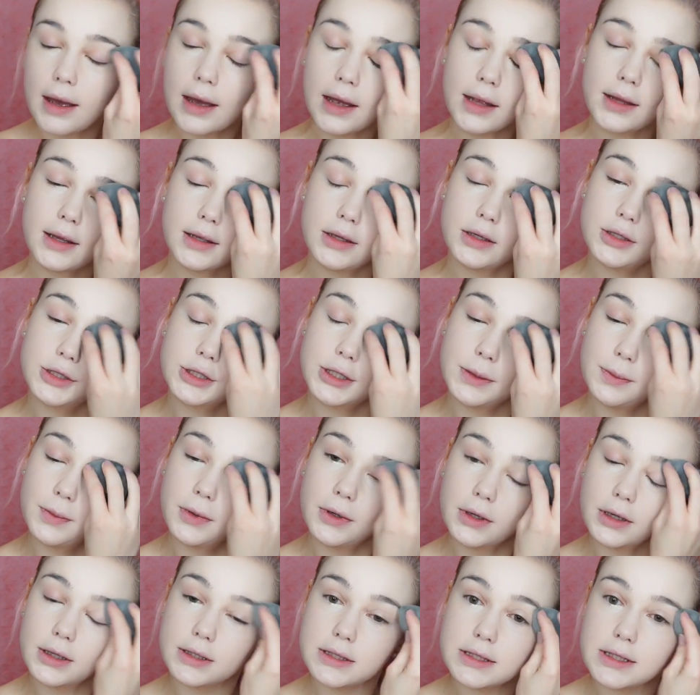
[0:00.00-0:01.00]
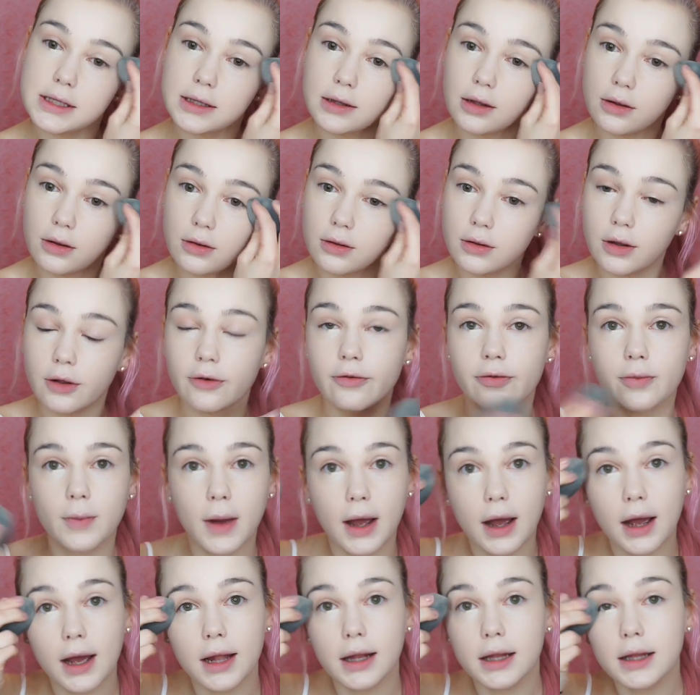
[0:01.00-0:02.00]
And I usually put concealer all over my
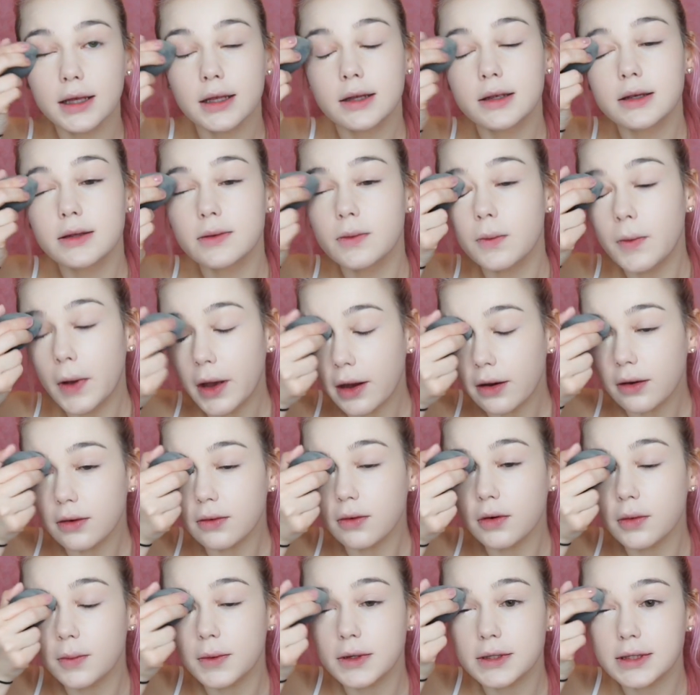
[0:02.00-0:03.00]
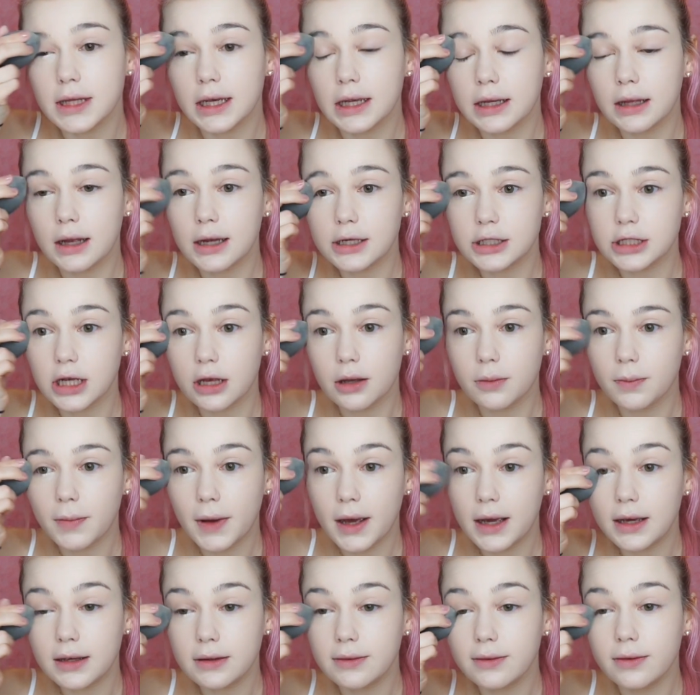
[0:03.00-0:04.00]
eyelid as well, almost like an eyeshadow
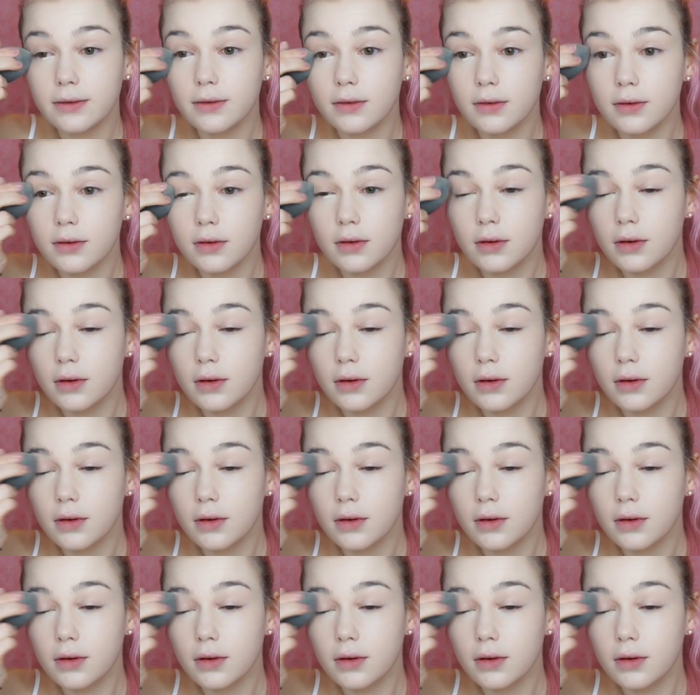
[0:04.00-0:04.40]
base.